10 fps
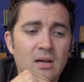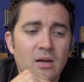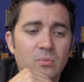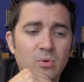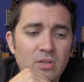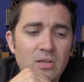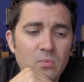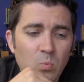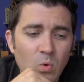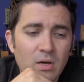I really
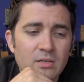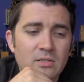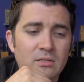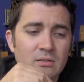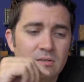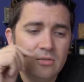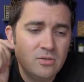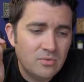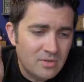want to